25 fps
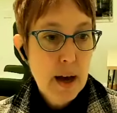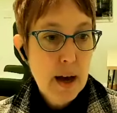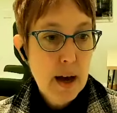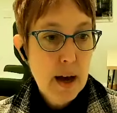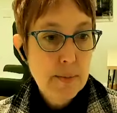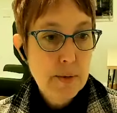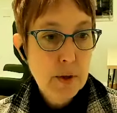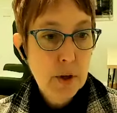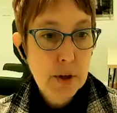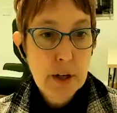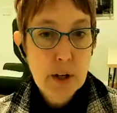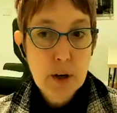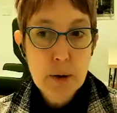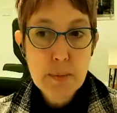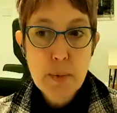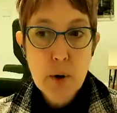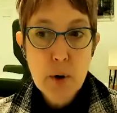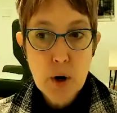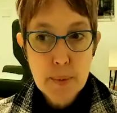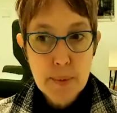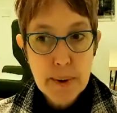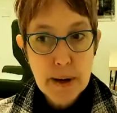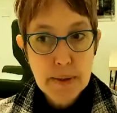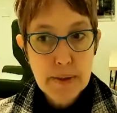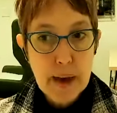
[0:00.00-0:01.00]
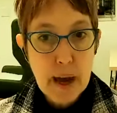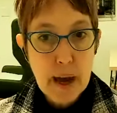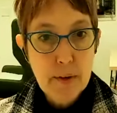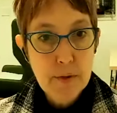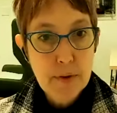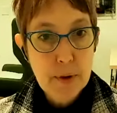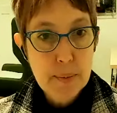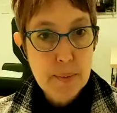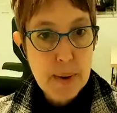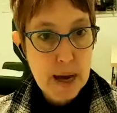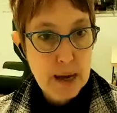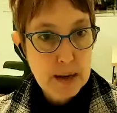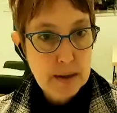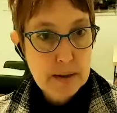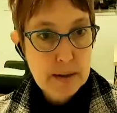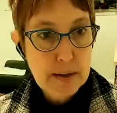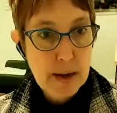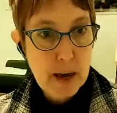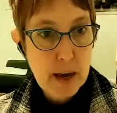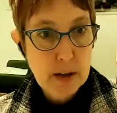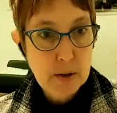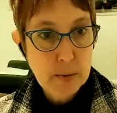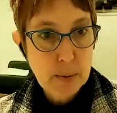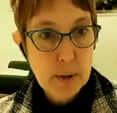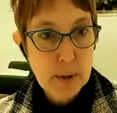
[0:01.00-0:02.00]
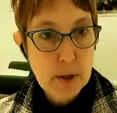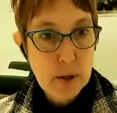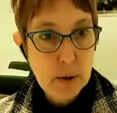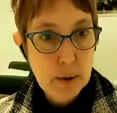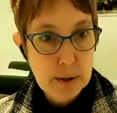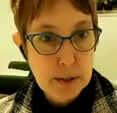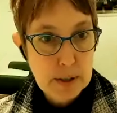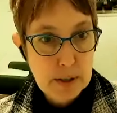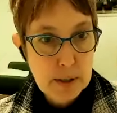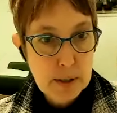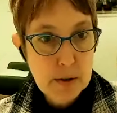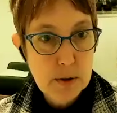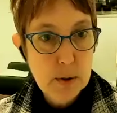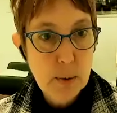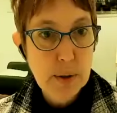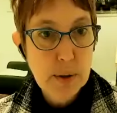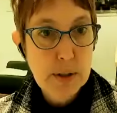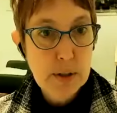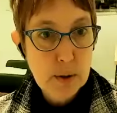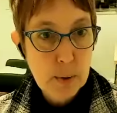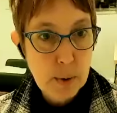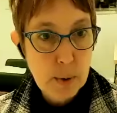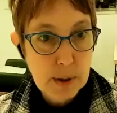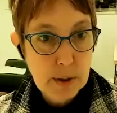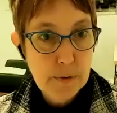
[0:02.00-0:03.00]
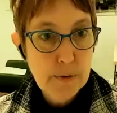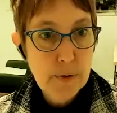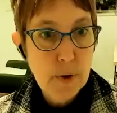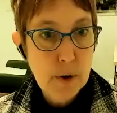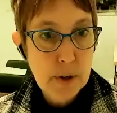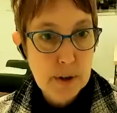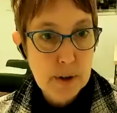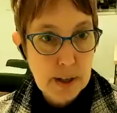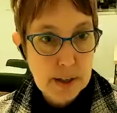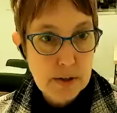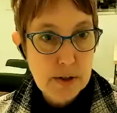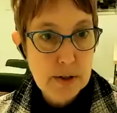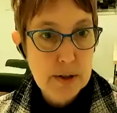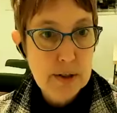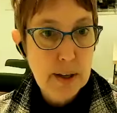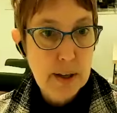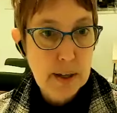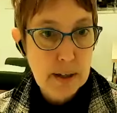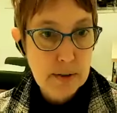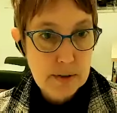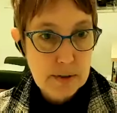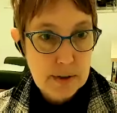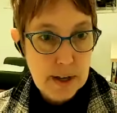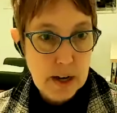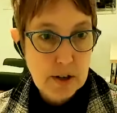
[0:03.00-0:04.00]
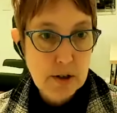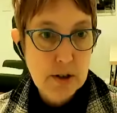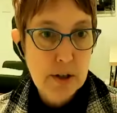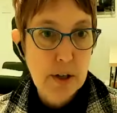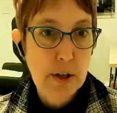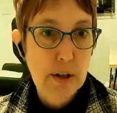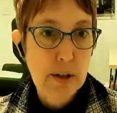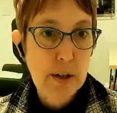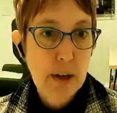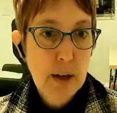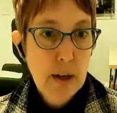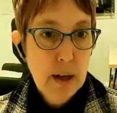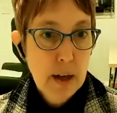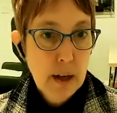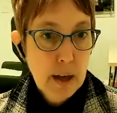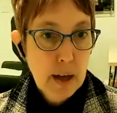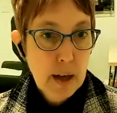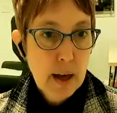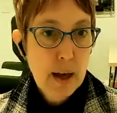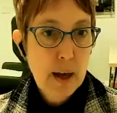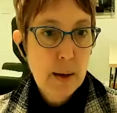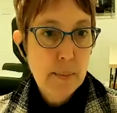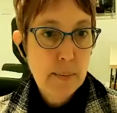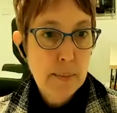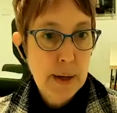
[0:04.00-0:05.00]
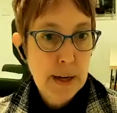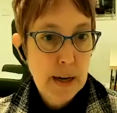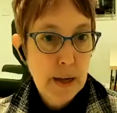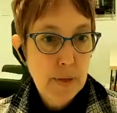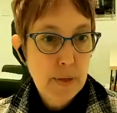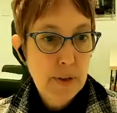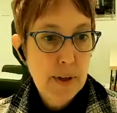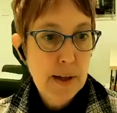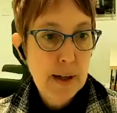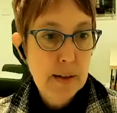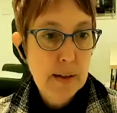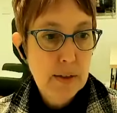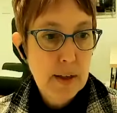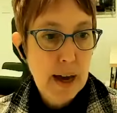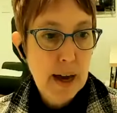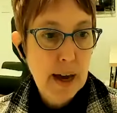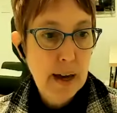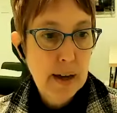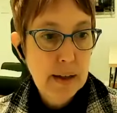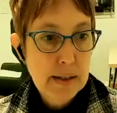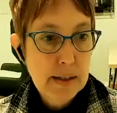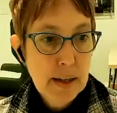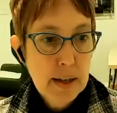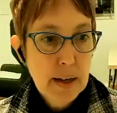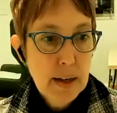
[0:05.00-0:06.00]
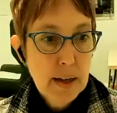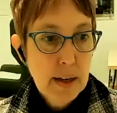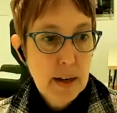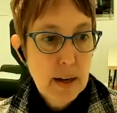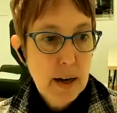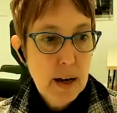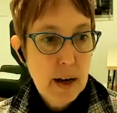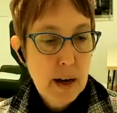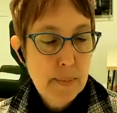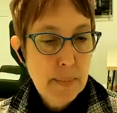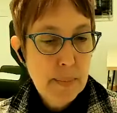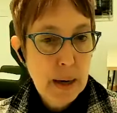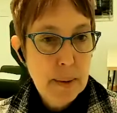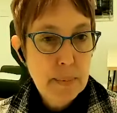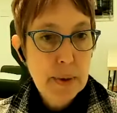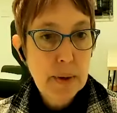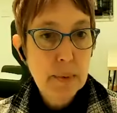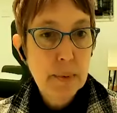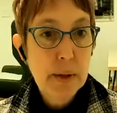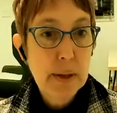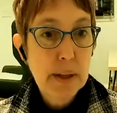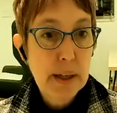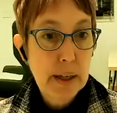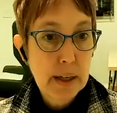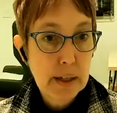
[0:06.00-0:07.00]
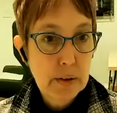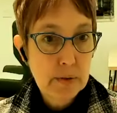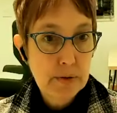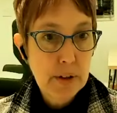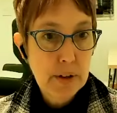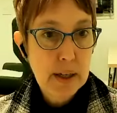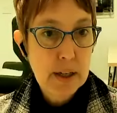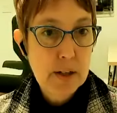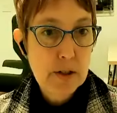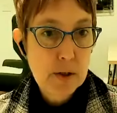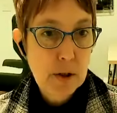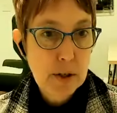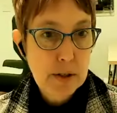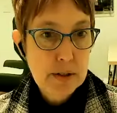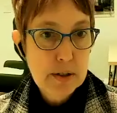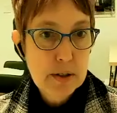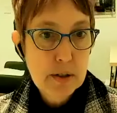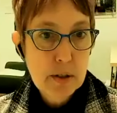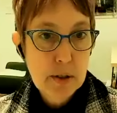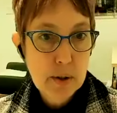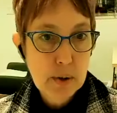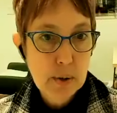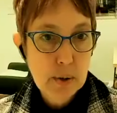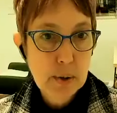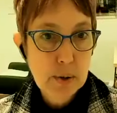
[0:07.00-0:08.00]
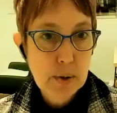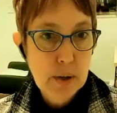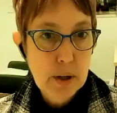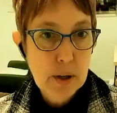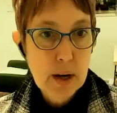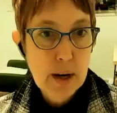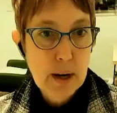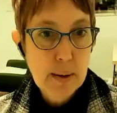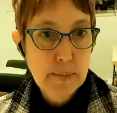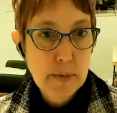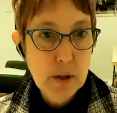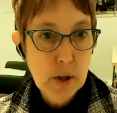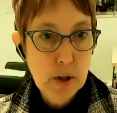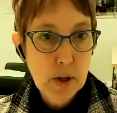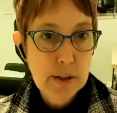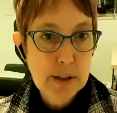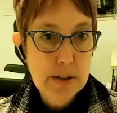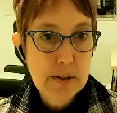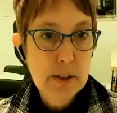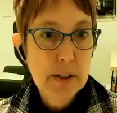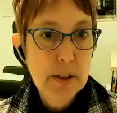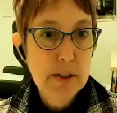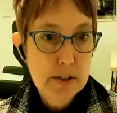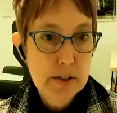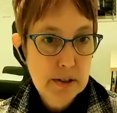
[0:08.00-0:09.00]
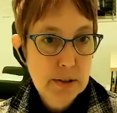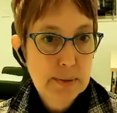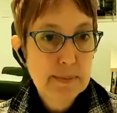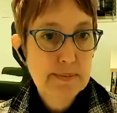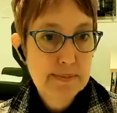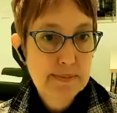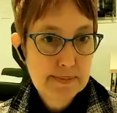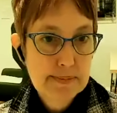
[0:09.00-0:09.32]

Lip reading: you'll hear more about that from us as we go into the 2024 legislative session. But I think that might be really of interest to your listeners.